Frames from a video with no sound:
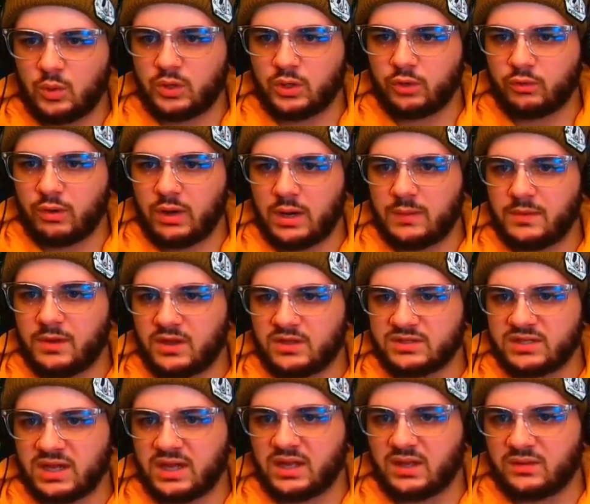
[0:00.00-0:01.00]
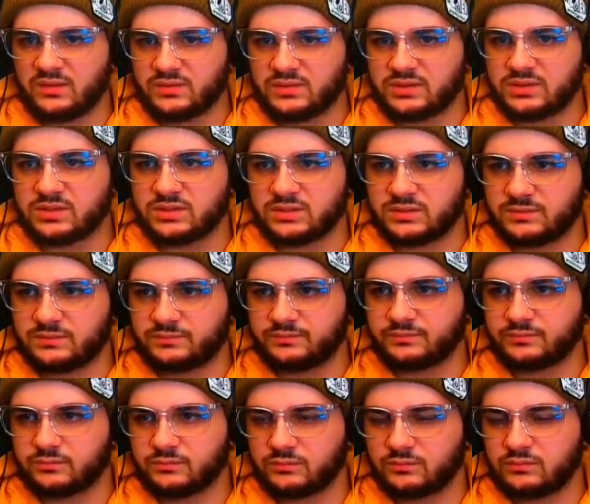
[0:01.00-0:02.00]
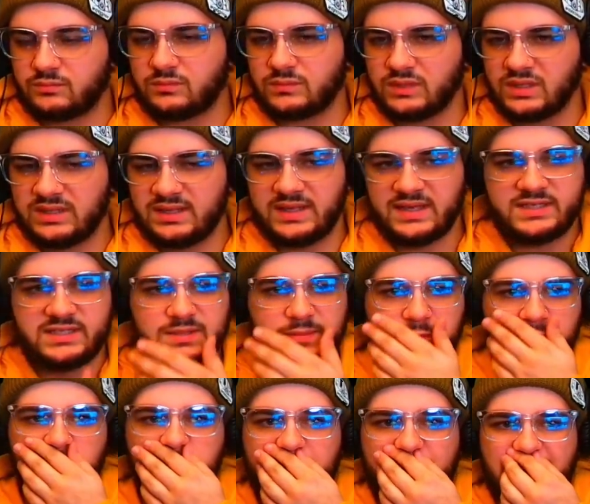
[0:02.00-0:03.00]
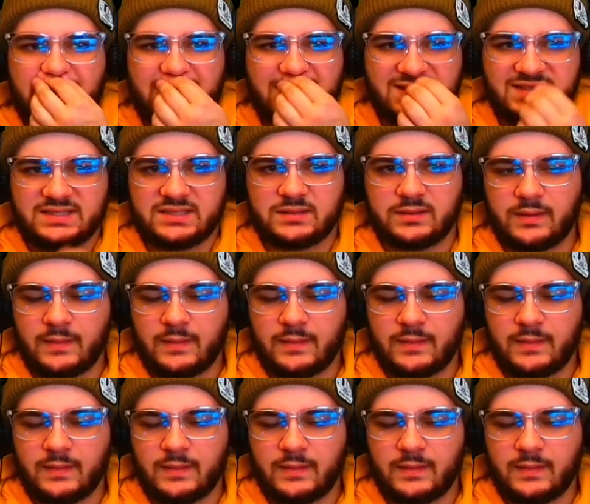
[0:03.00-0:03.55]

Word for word: to Grandma's house. Get some cookies.